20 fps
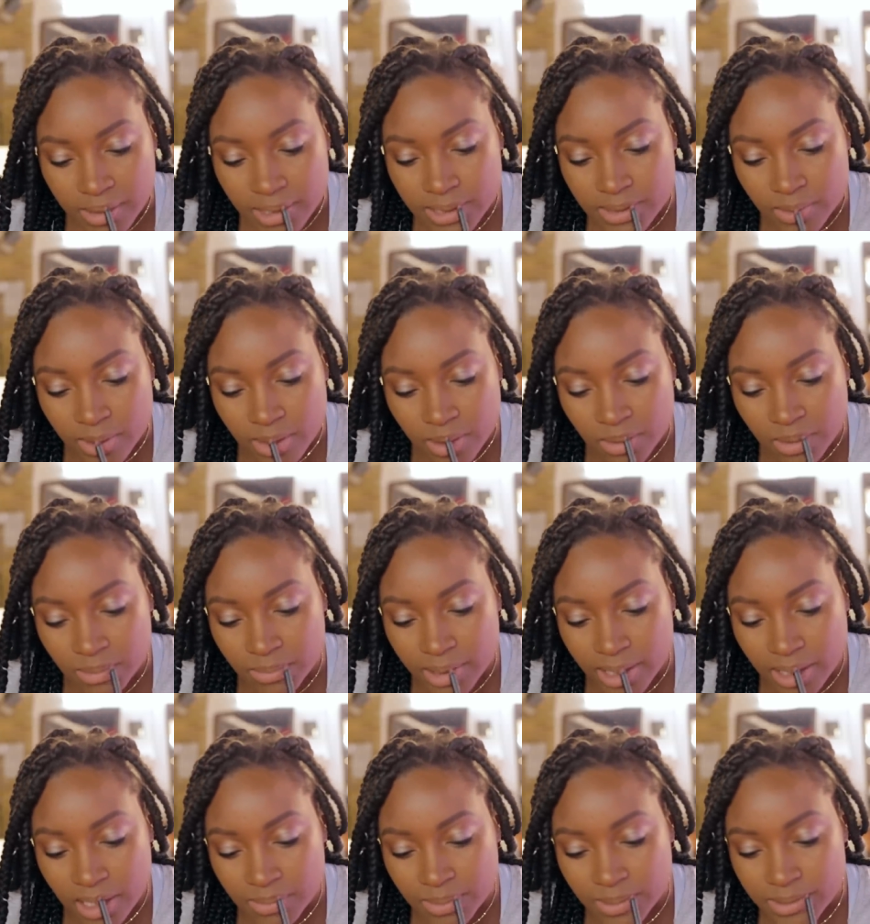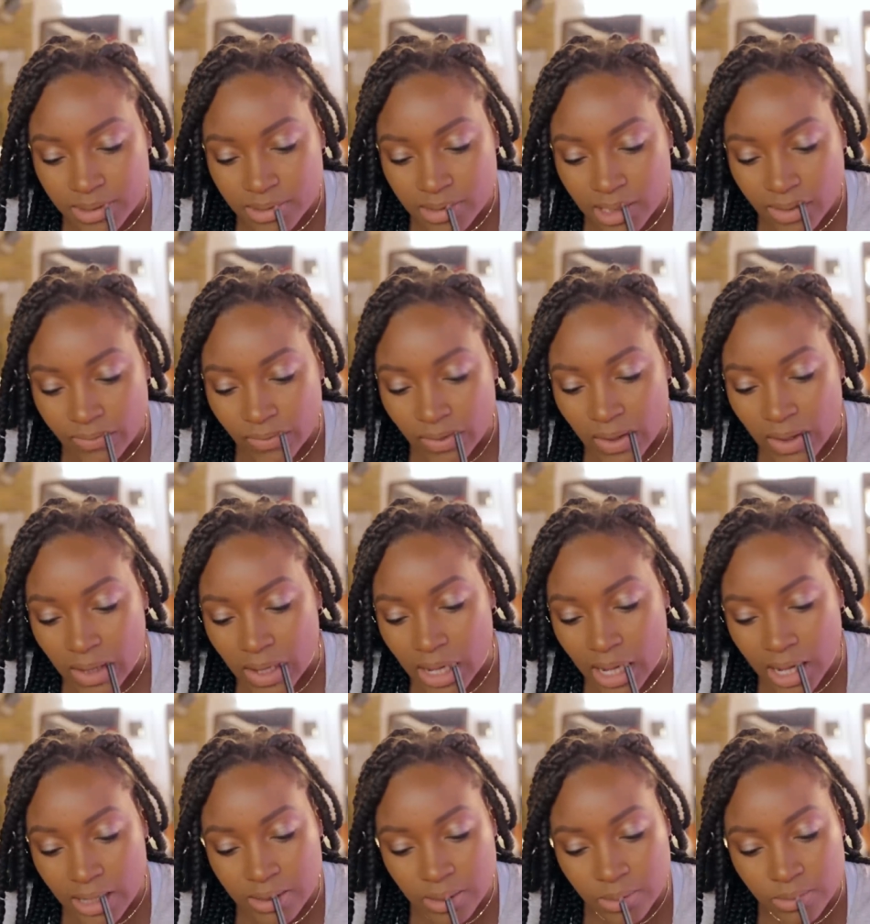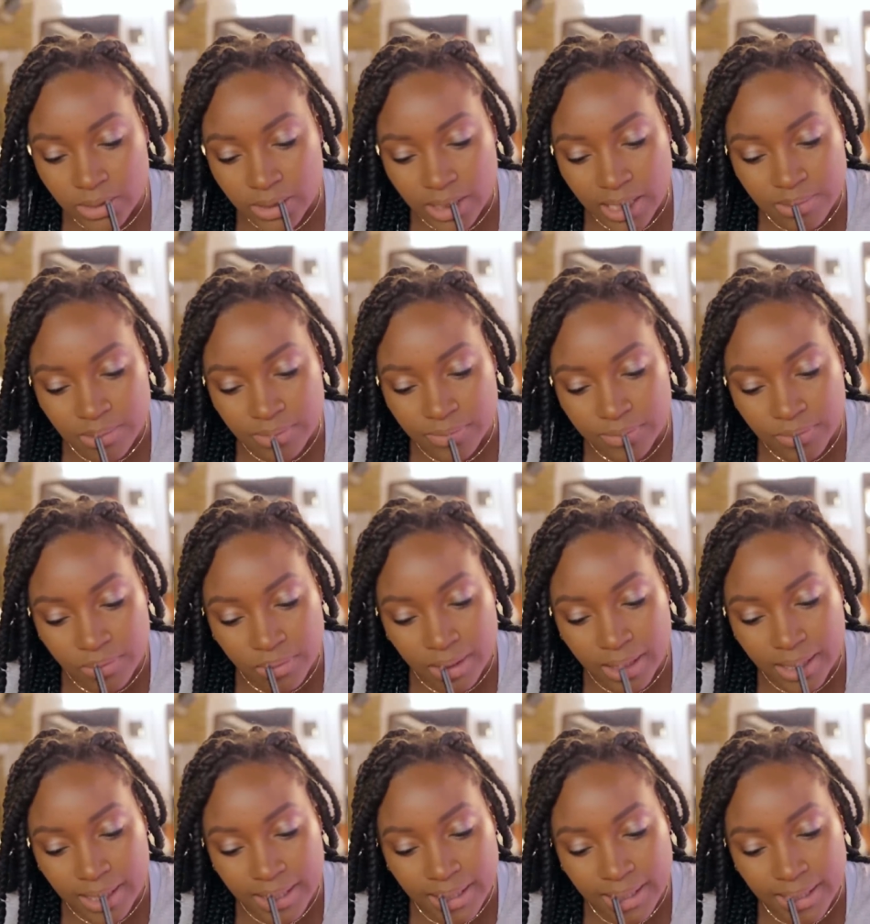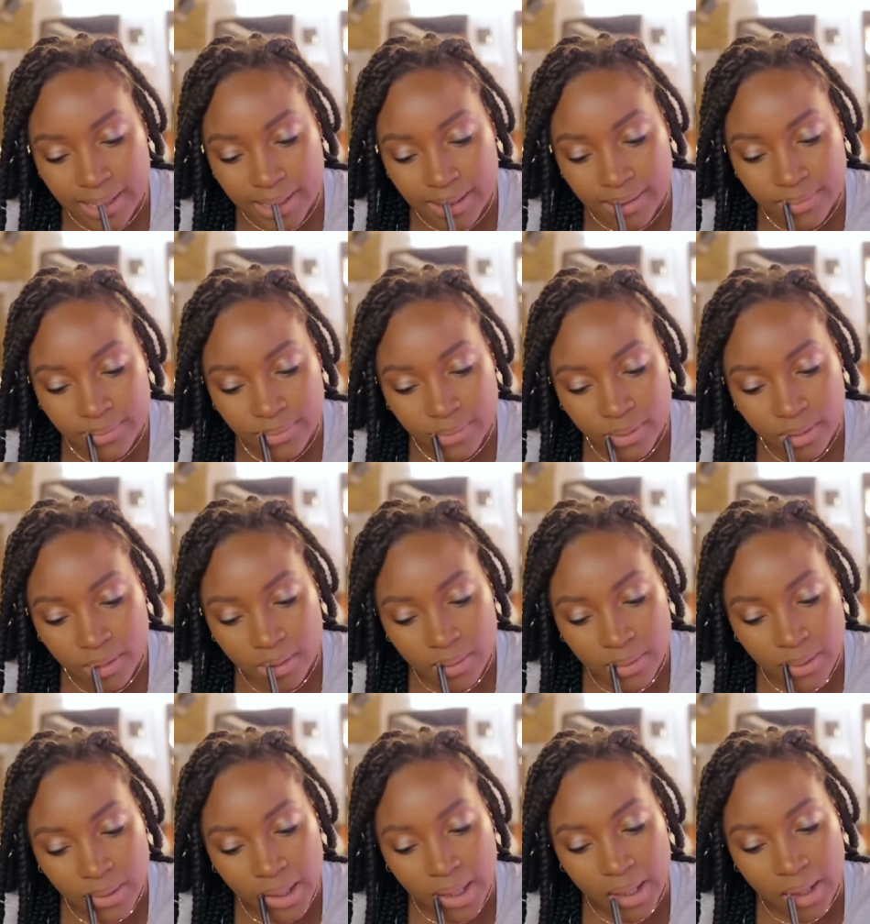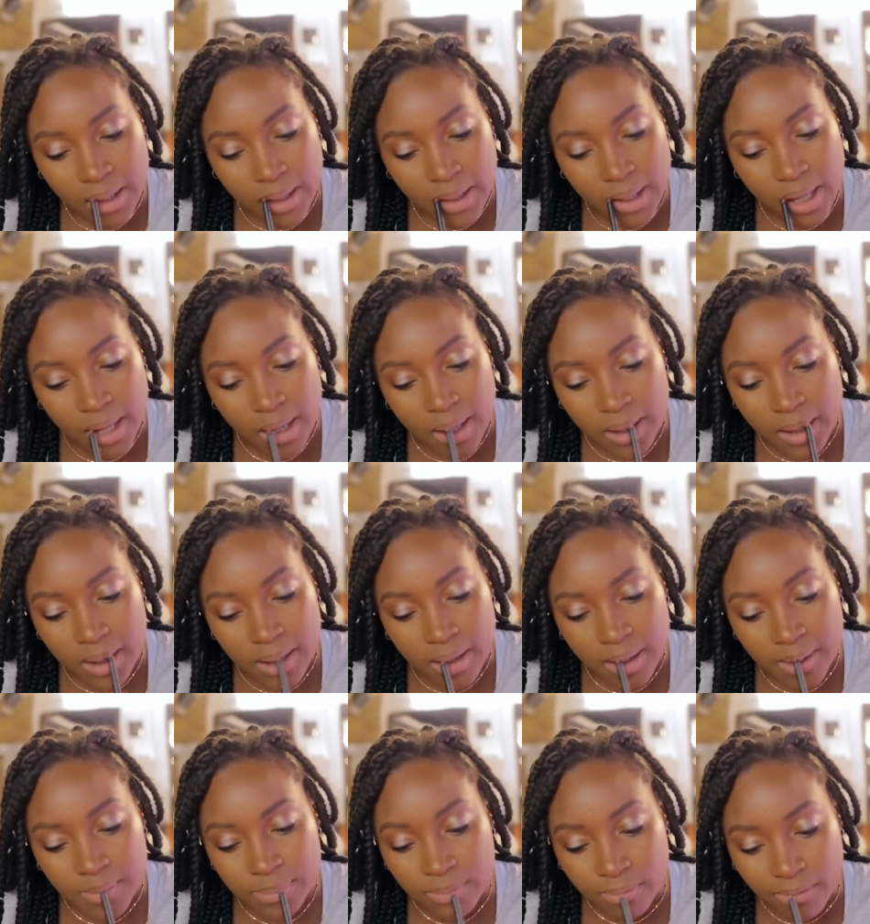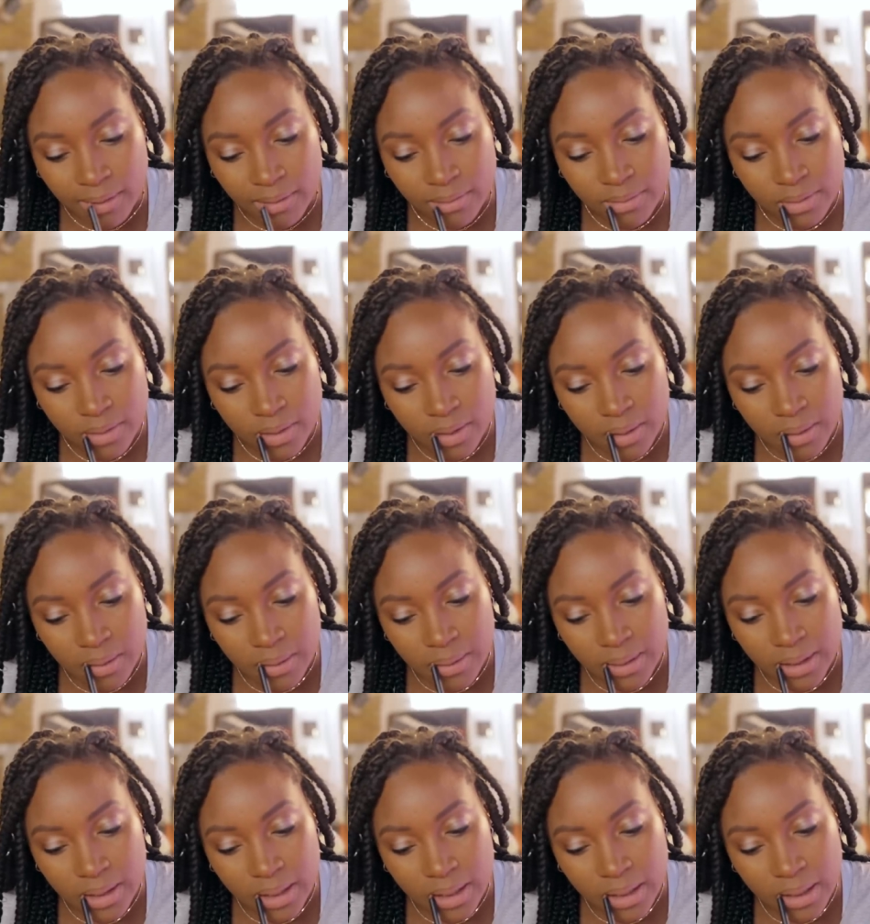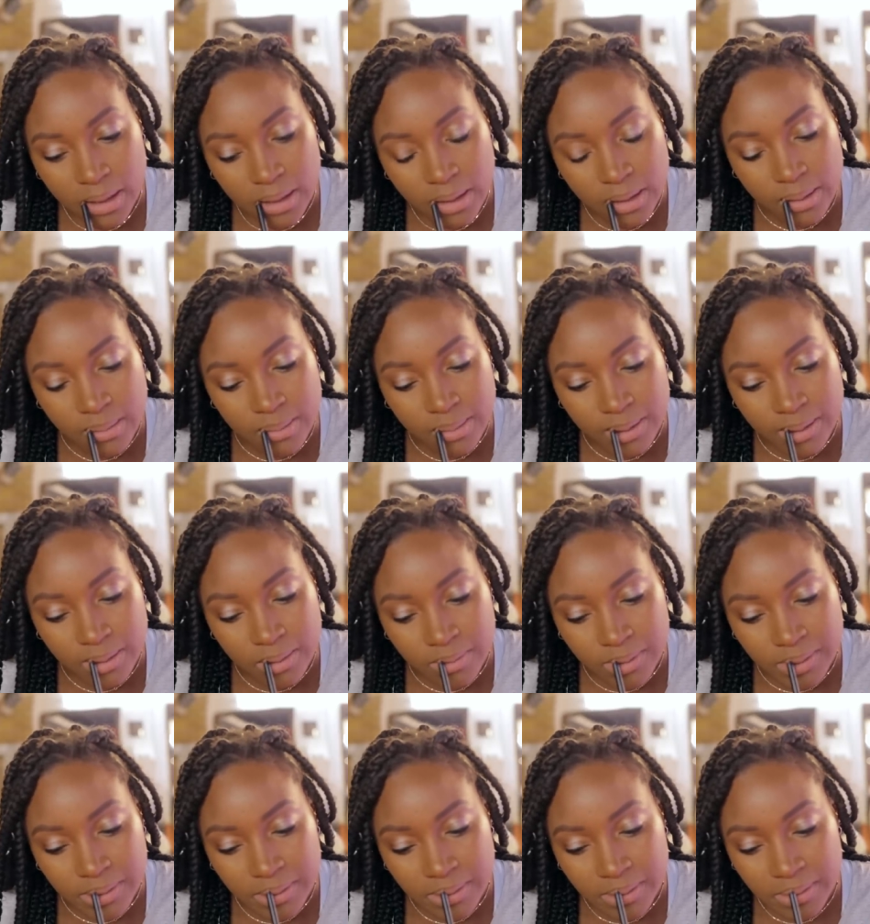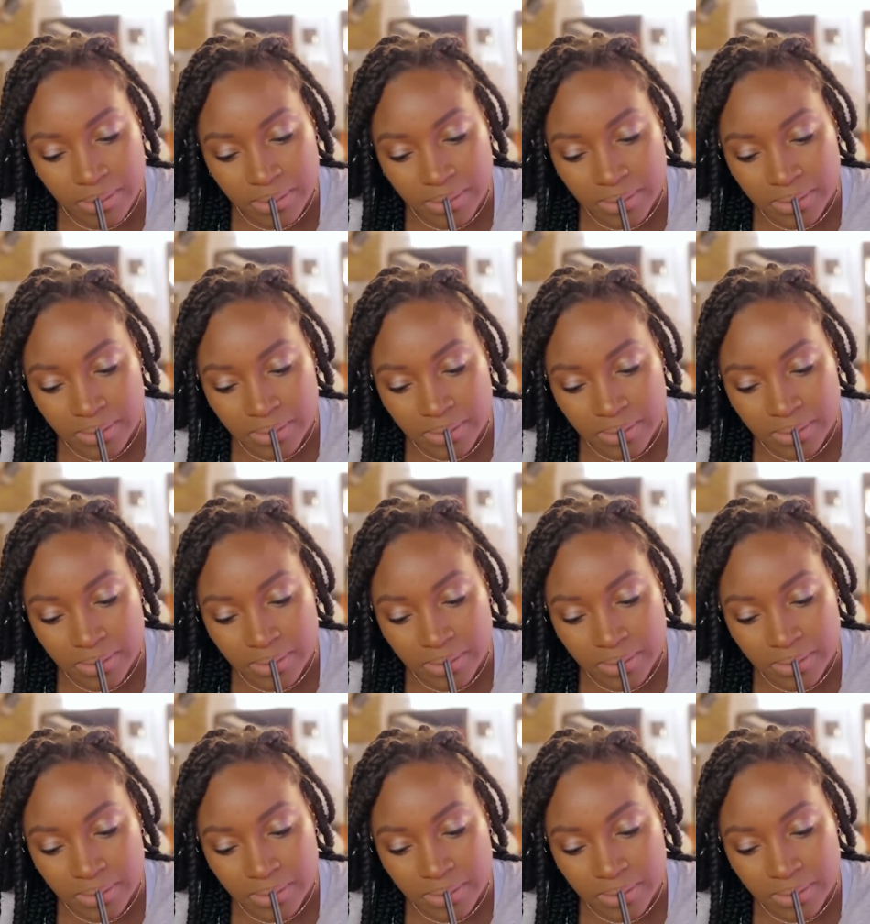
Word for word: that's why you want makeup on your teeth. I told you guys before, I have a brown lip line already.